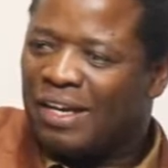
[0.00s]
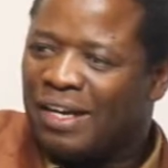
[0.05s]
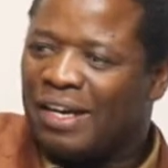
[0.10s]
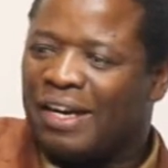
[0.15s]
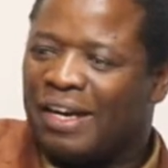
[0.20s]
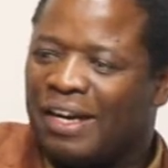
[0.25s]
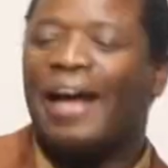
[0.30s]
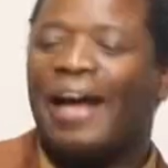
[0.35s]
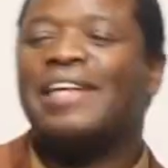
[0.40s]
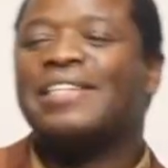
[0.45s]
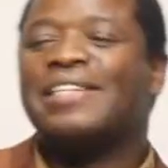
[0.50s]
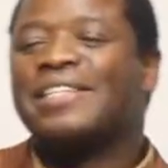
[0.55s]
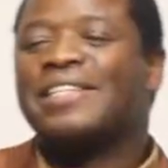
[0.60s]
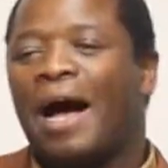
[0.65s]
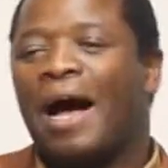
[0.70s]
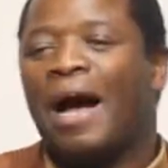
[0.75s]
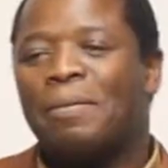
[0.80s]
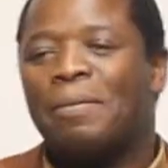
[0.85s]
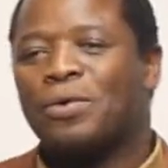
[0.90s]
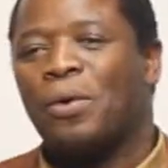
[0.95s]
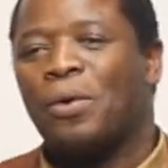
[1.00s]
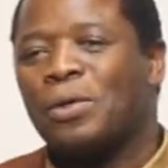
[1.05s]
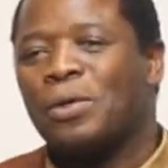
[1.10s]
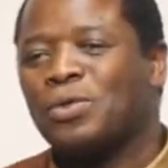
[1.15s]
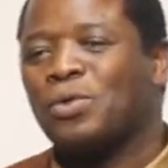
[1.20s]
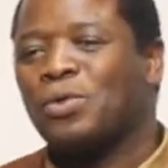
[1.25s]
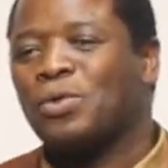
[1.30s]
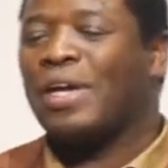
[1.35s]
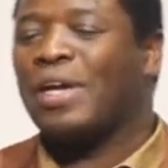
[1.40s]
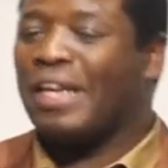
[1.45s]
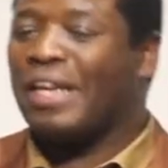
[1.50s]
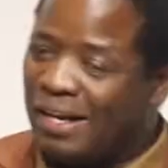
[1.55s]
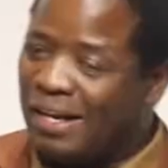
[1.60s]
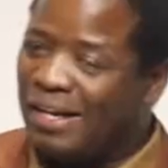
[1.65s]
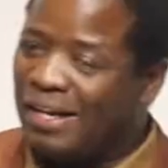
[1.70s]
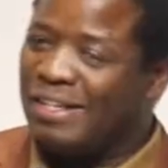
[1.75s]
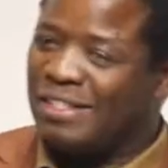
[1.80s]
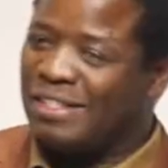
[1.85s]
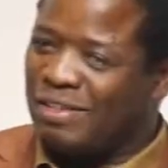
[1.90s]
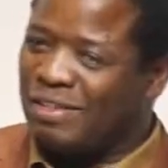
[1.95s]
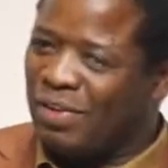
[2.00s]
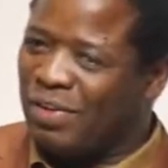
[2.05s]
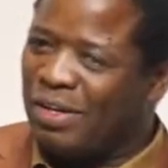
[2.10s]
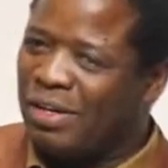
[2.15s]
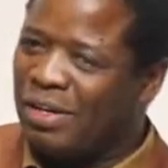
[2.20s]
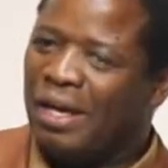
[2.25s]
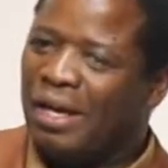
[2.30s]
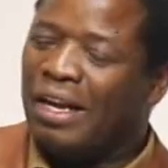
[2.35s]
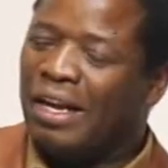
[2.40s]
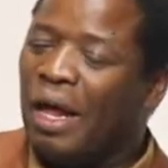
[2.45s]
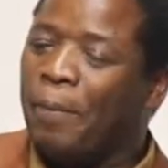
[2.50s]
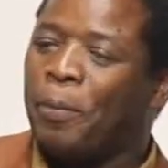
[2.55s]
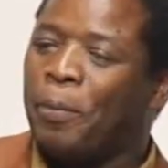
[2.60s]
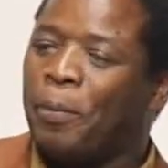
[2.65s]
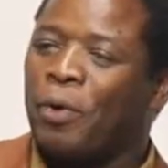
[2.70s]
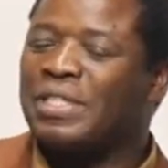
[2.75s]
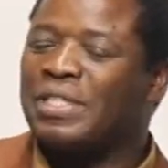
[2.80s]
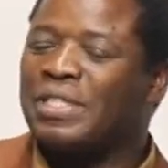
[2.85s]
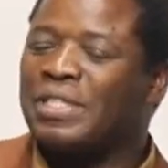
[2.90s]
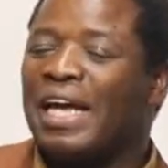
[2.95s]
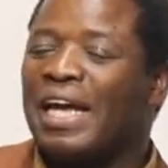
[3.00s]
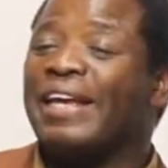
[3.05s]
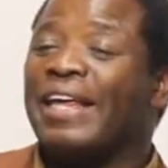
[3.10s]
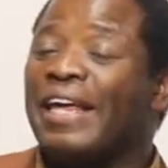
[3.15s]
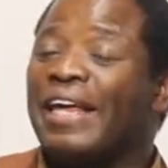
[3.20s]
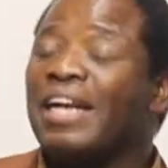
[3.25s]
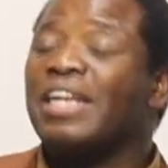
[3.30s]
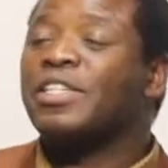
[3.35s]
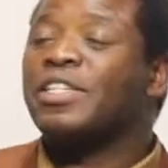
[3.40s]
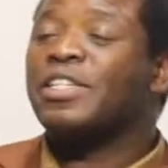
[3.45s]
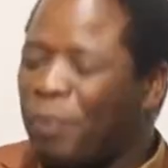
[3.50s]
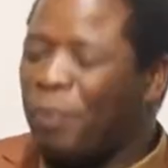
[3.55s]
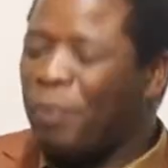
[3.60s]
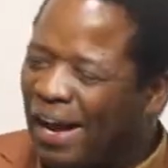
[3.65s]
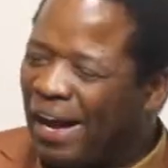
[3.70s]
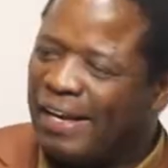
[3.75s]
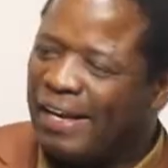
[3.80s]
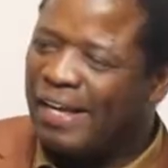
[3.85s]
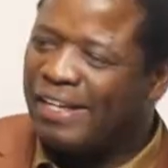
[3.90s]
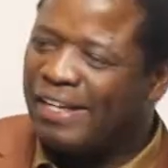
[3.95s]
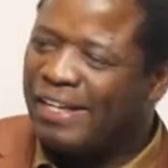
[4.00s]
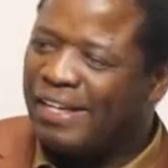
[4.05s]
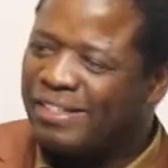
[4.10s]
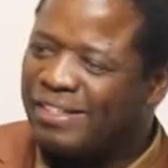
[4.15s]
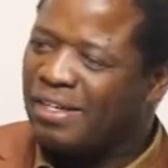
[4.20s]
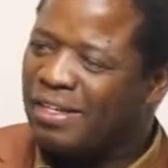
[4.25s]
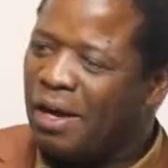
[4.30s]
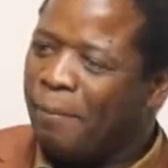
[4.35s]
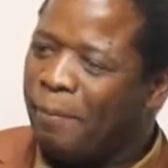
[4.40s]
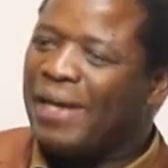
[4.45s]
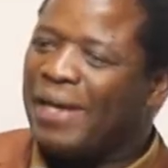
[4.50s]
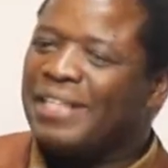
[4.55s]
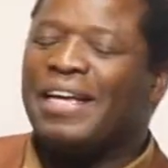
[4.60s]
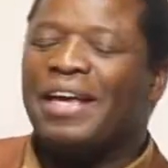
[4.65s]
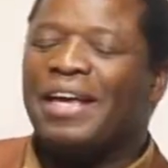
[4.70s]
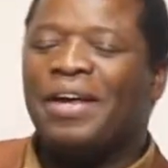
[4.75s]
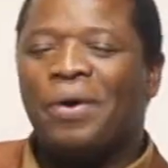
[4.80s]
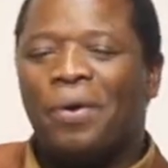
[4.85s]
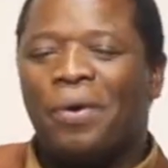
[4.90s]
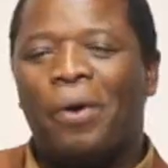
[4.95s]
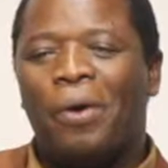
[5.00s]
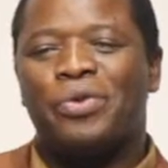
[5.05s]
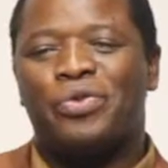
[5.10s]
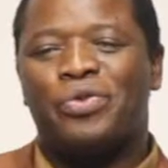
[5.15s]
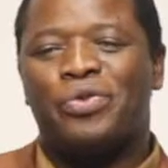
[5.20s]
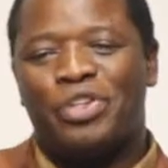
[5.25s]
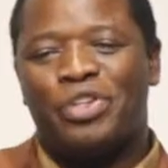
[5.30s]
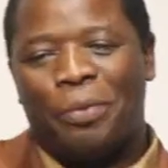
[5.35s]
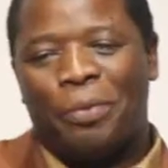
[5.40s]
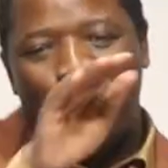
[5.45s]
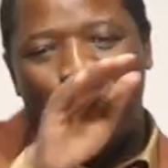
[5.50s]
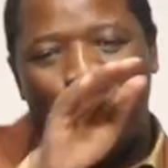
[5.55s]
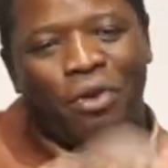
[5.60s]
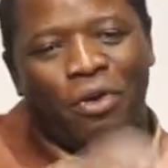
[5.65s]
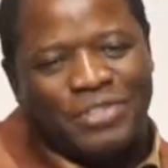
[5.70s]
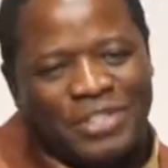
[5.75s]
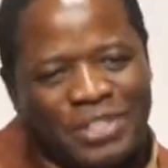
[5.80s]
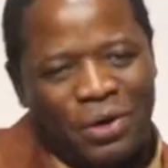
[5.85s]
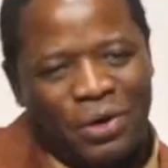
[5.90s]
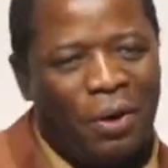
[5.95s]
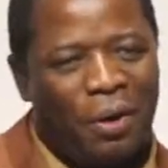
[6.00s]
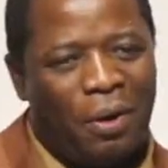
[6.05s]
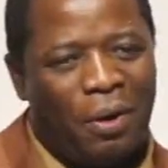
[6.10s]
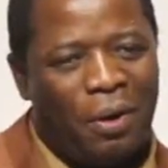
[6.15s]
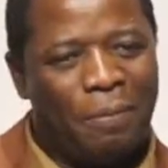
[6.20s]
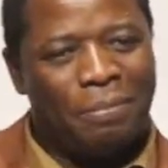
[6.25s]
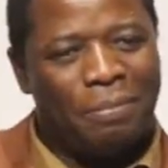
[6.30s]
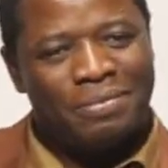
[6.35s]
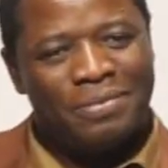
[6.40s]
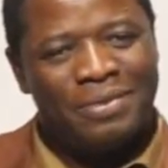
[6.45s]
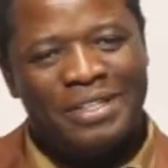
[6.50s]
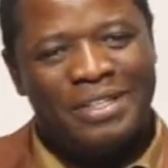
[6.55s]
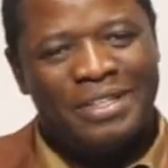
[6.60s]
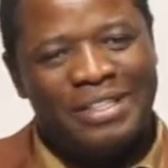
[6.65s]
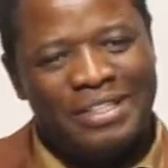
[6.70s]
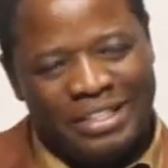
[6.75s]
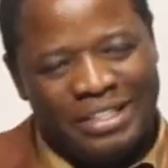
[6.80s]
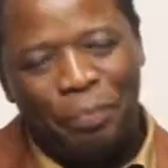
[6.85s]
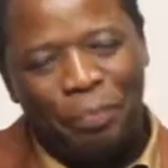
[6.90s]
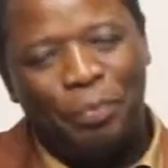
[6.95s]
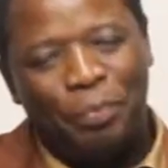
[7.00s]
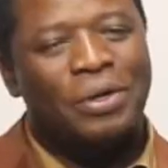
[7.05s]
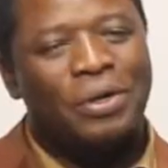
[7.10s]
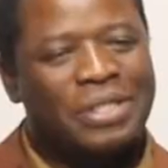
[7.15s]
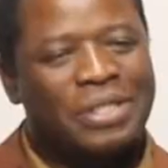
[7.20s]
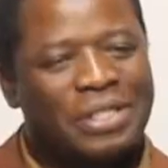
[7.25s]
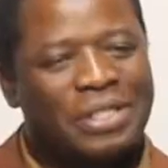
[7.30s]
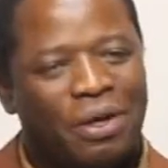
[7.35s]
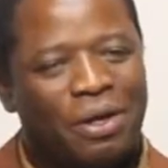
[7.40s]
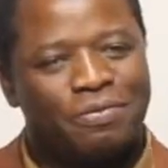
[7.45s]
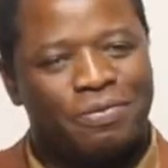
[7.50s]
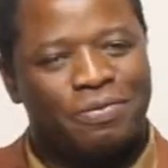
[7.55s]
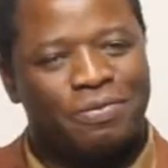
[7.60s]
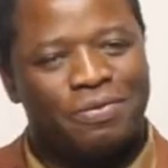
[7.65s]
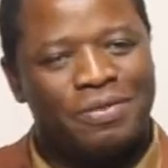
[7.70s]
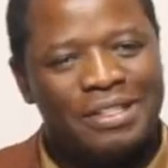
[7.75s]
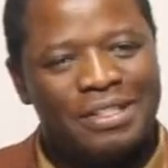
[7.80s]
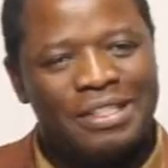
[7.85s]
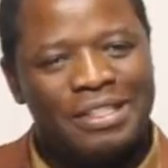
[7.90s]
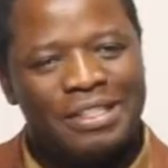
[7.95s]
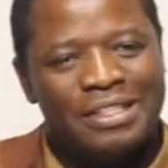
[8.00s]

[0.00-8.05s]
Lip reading: Christ comes also and heals even leprosy and heals blindness by saying, go to the pool of Siloam, dip yourself.